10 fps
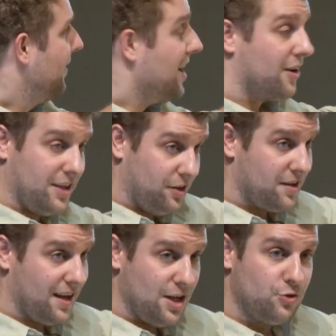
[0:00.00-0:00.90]
They are here
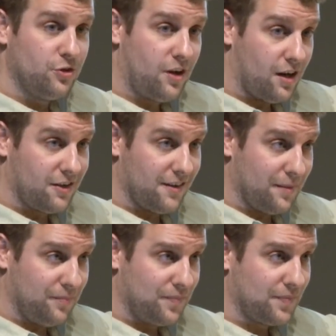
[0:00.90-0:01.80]
today. You should talk to
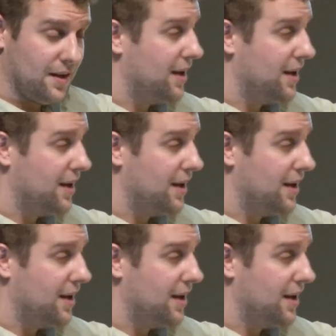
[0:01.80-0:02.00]
them.